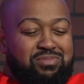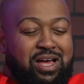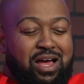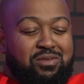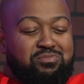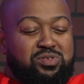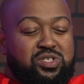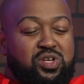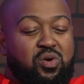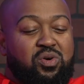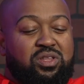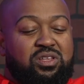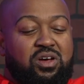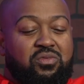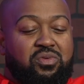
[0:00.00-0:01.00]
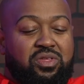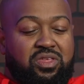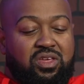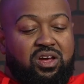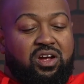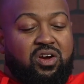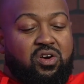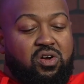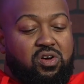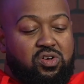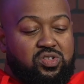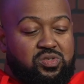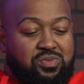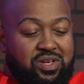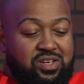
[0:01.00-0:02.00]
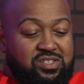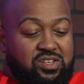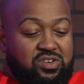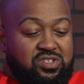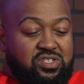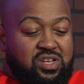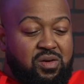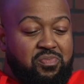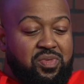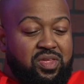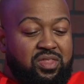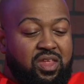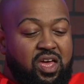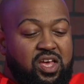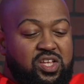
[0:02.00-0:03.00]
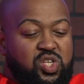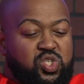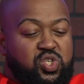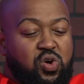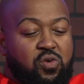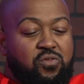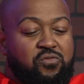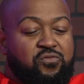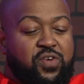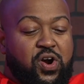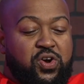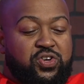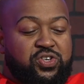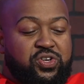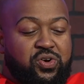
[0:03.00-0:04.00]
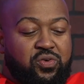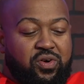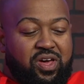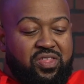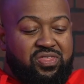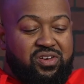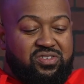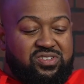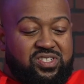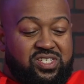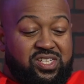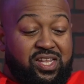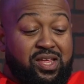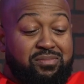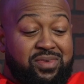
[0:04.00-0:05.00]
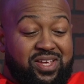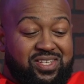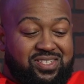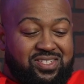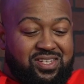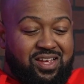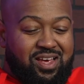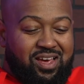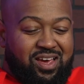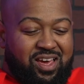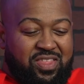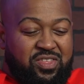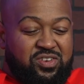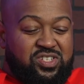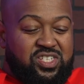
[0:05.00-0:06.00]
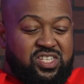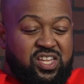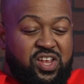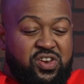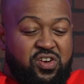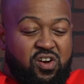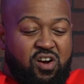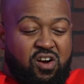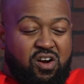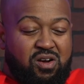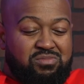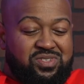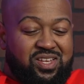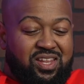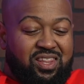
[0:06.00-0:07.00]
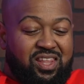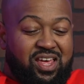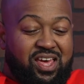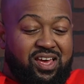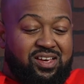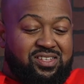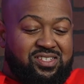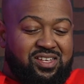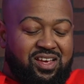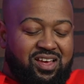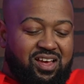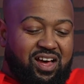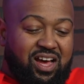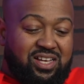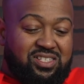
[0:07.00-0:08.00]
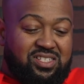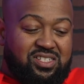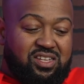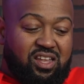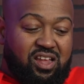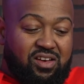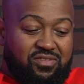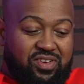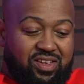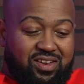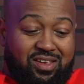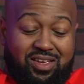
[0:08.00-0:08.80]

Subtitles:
I'm so in love with young girls because there's something so virginal in their slimness, in their slender arms and legs. I just love it.